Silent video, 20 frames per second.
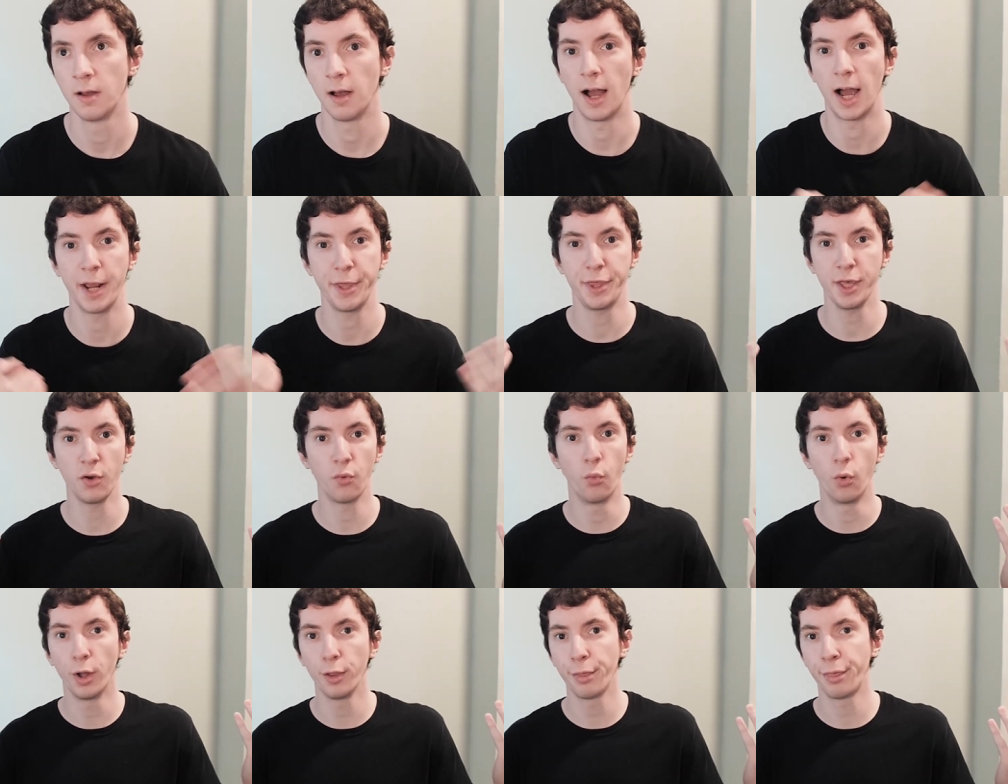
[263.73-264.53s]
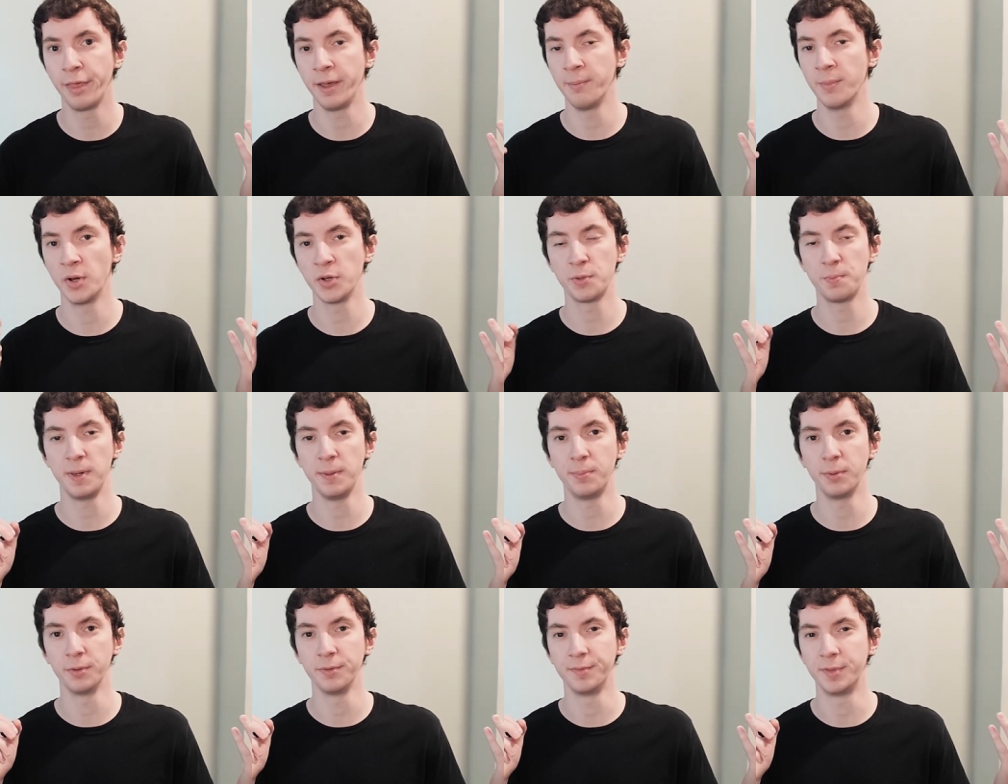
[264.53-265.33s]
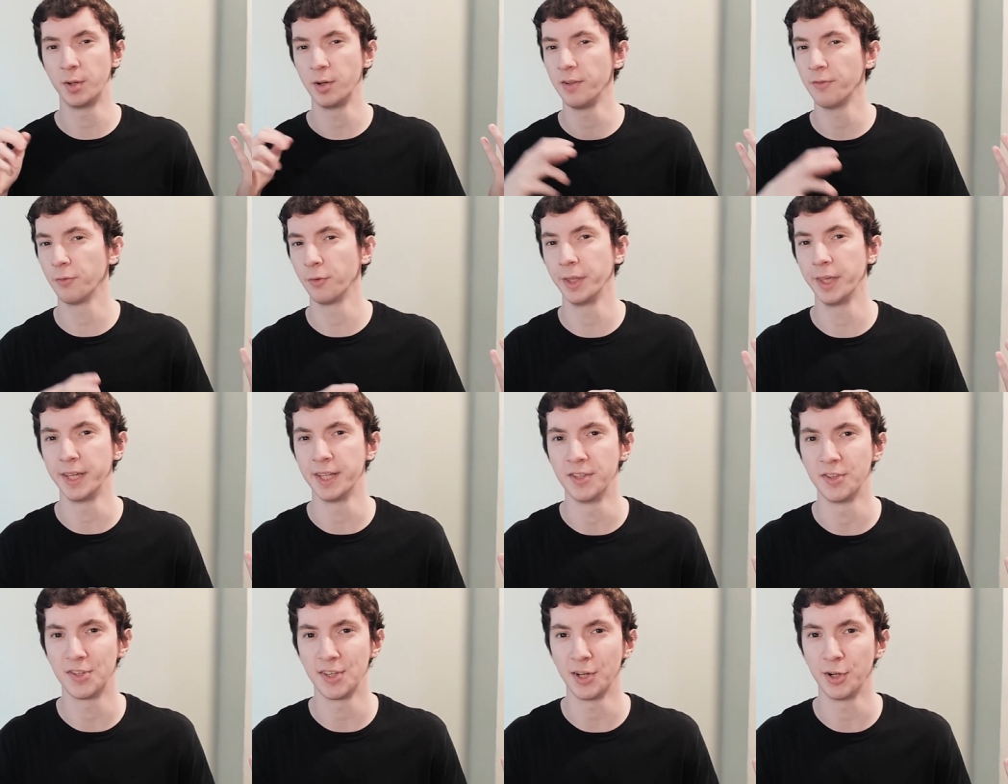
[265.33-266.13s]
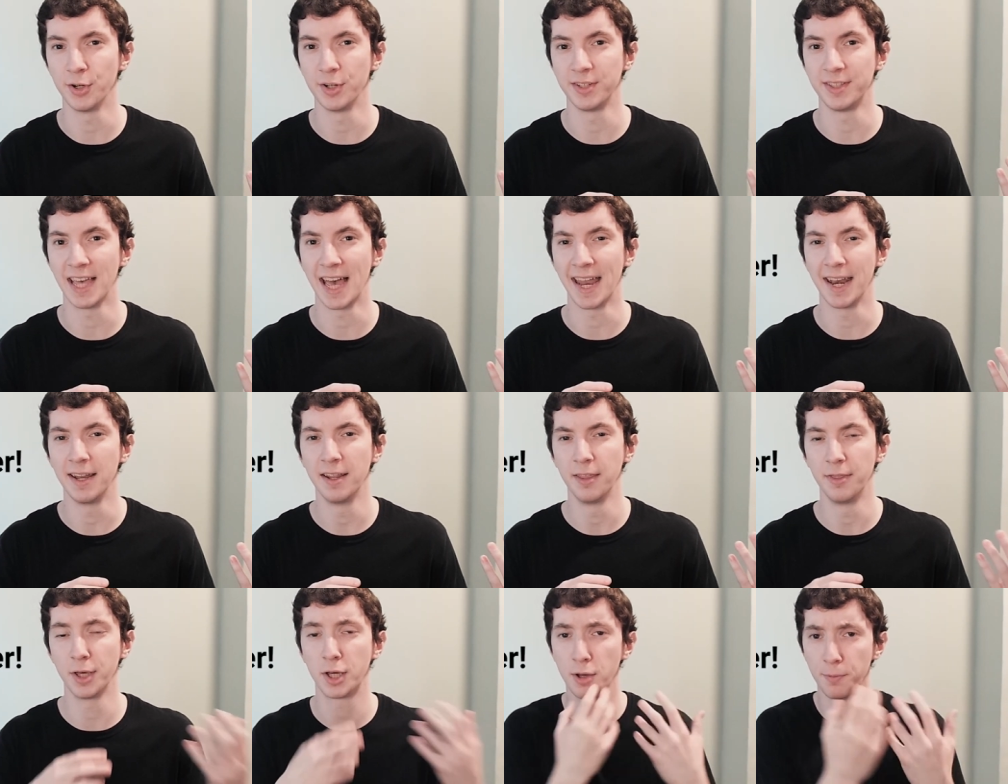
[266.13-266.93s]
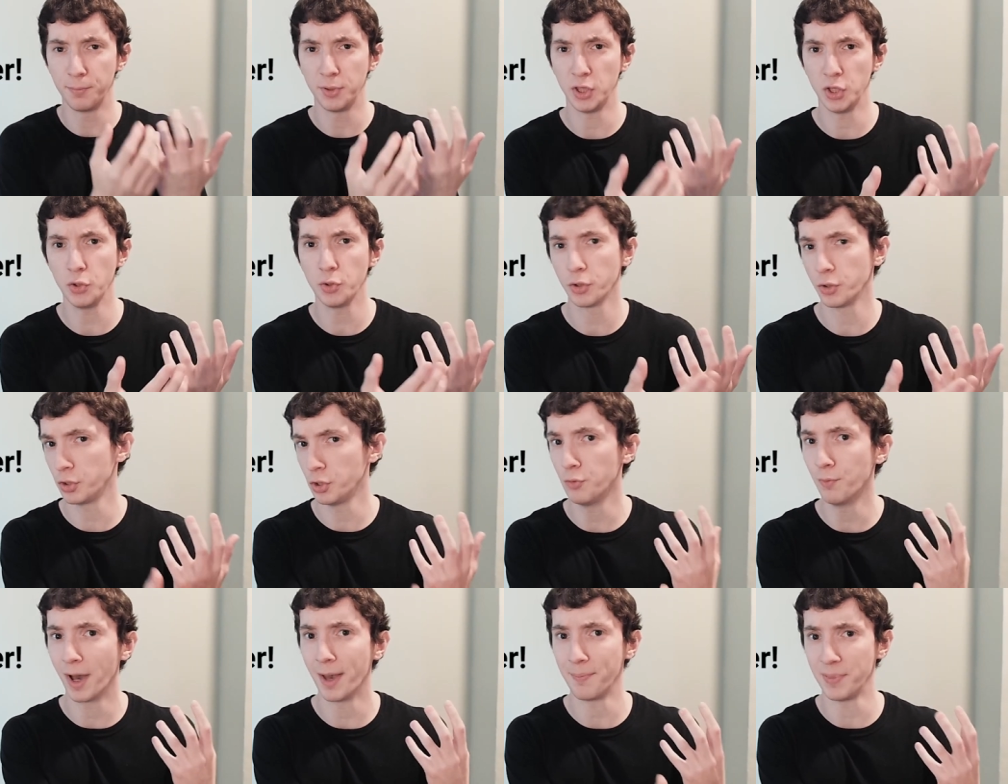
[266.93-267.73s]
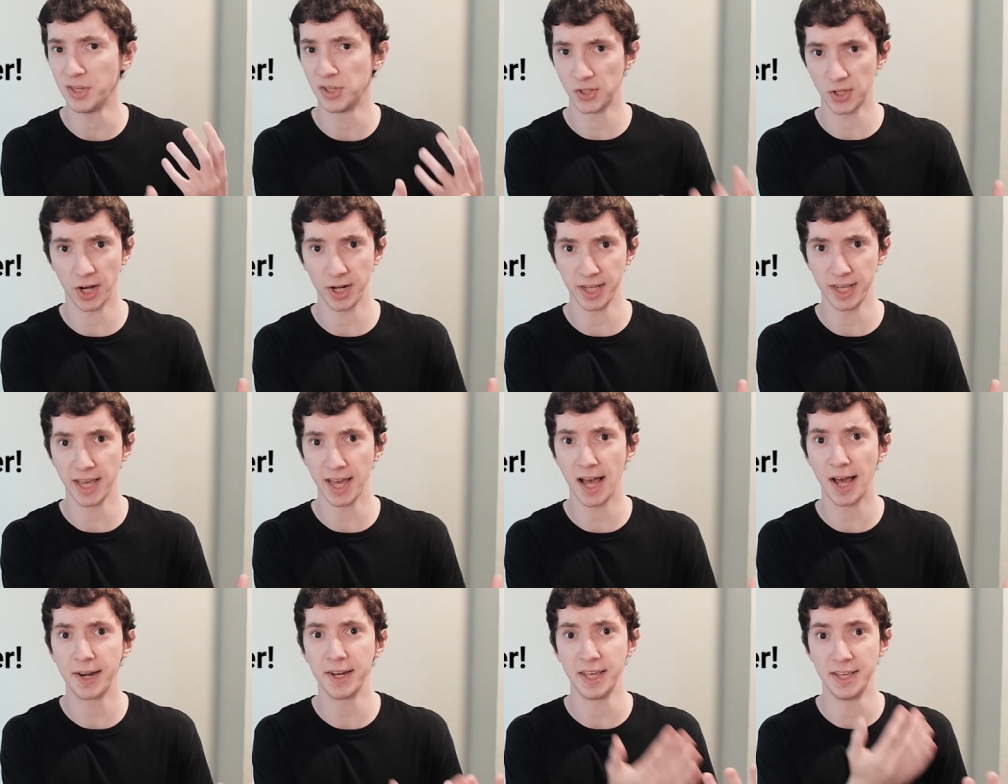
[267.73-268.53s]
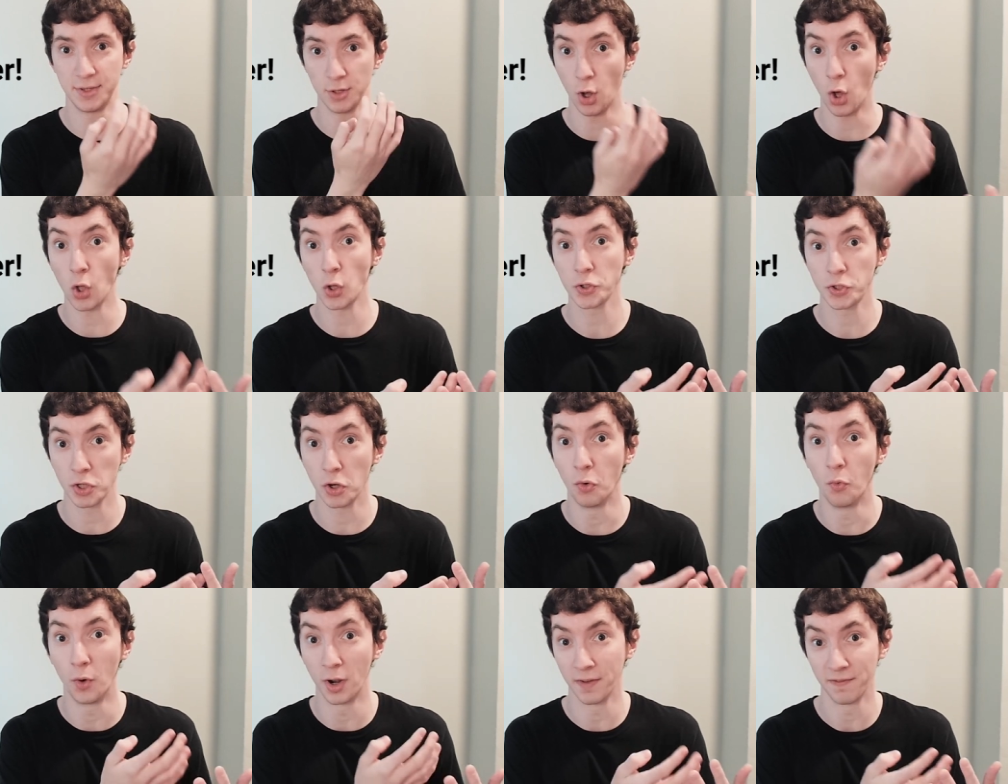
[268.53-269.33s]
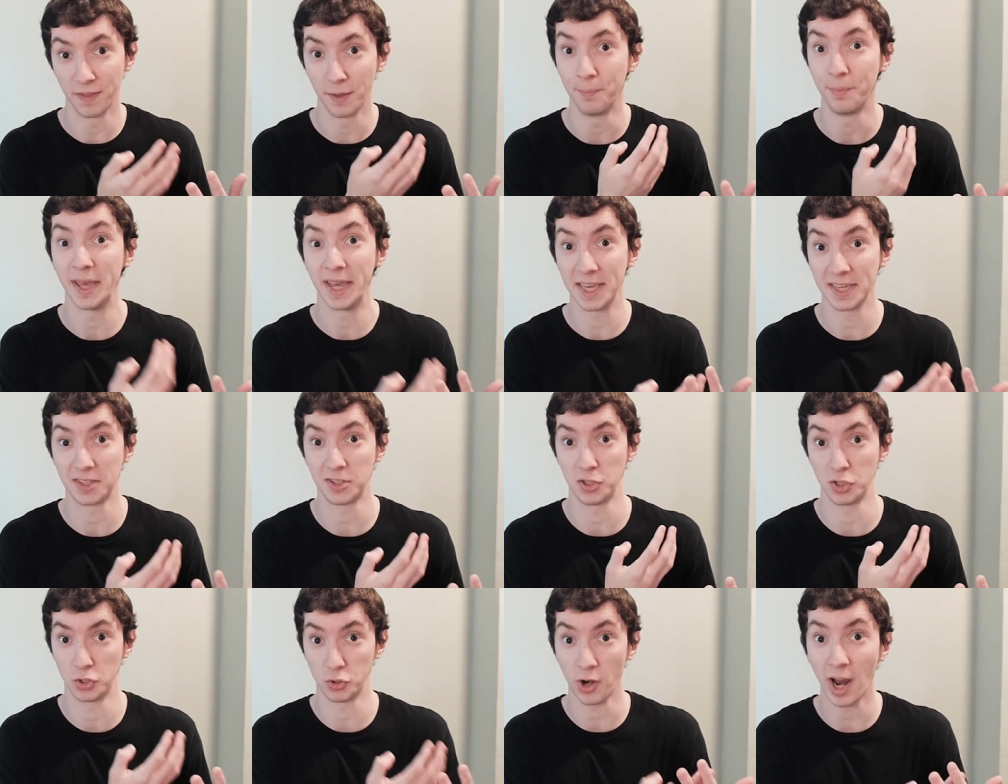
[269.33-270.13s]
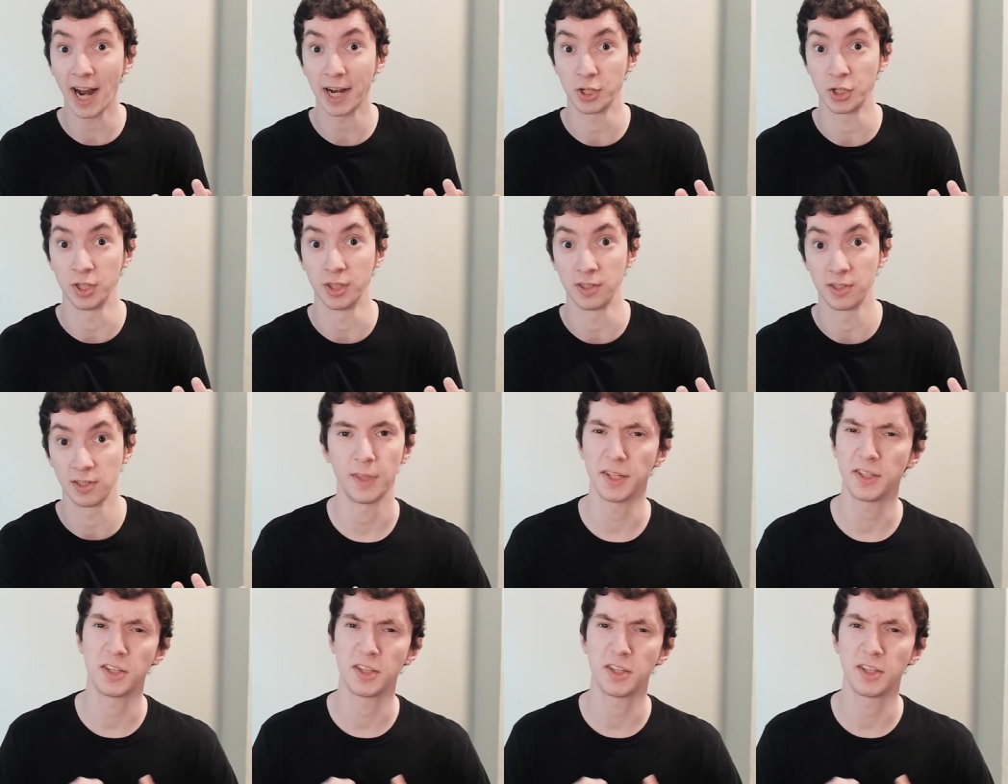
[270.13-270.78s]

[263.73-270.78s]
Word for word: I think one thing most people don't even really consider is that the computer you might be studying on is also one of the biggest distractions.